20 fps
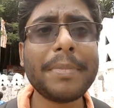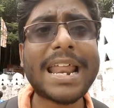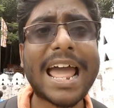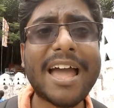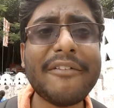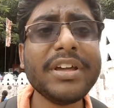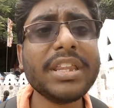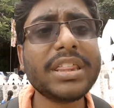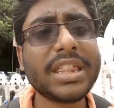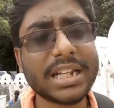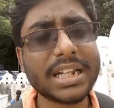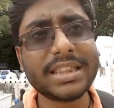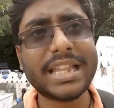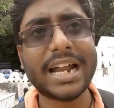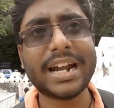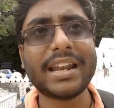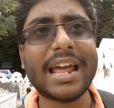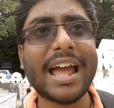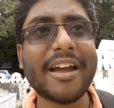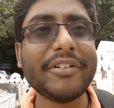having
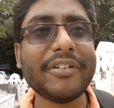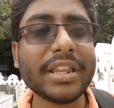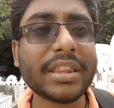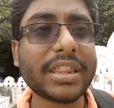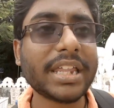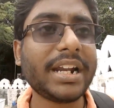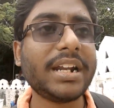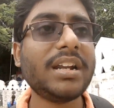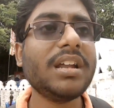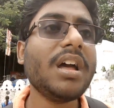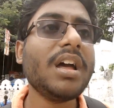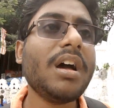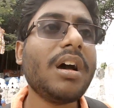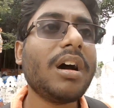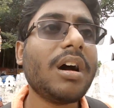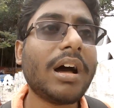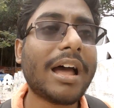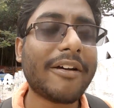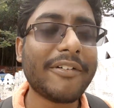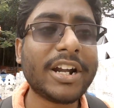
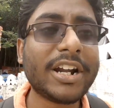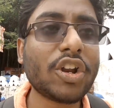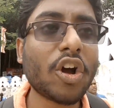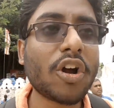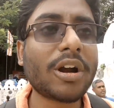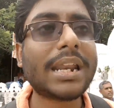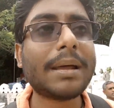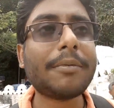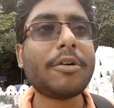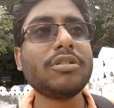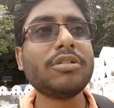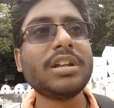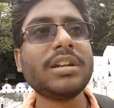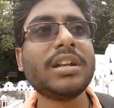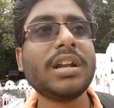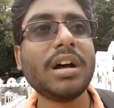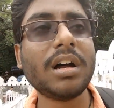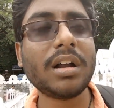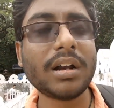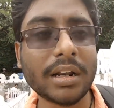talked about the
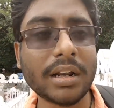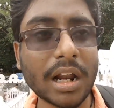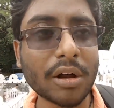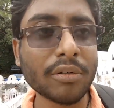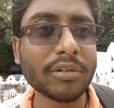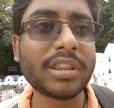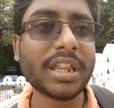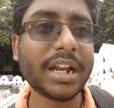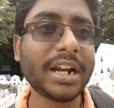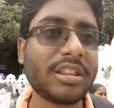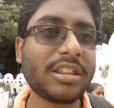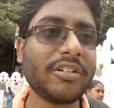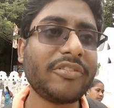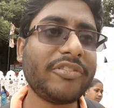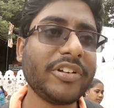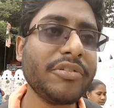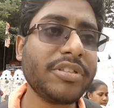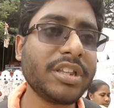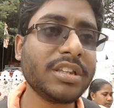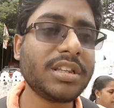downsides of
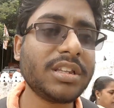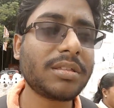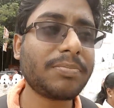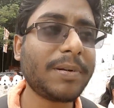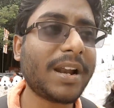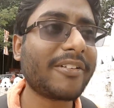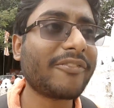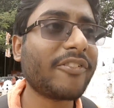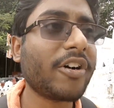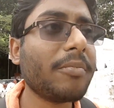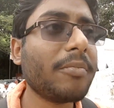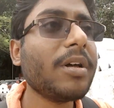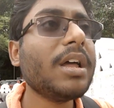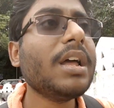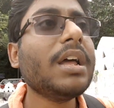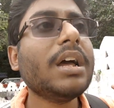using this platform,